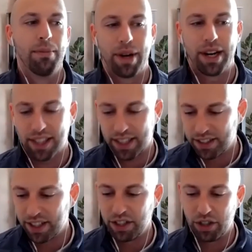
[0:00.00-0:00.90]
But as I
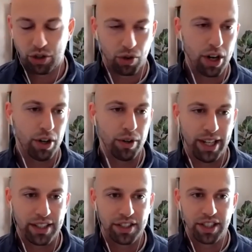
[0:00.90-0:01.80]
continued to grow,
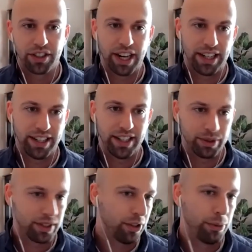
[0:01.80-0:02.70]
each deal that I did that
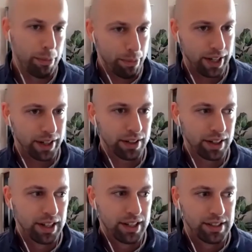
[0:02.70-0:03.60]
was a little bit bigger
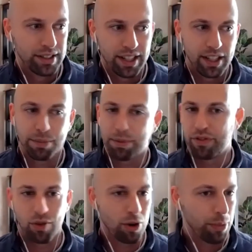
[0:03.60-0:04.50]
tended to
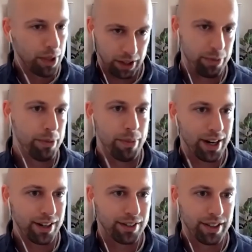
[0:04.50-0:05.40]
perform a little bit
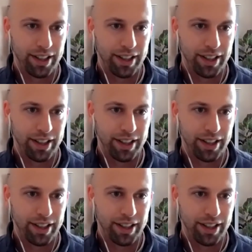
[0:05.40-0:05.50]
better.